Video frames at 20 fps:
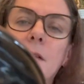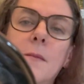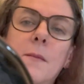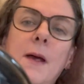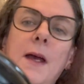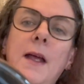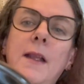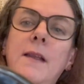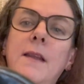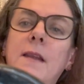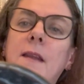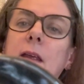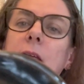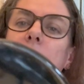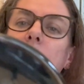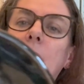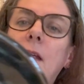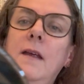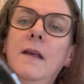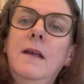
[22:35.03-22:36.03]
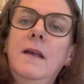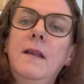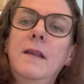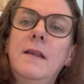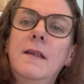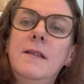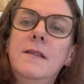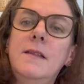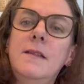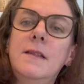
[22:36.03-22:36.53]
a bad thing.
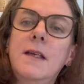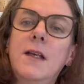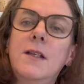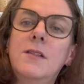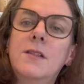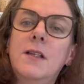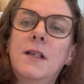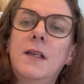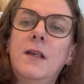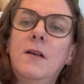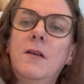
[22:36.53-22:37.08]
This is actually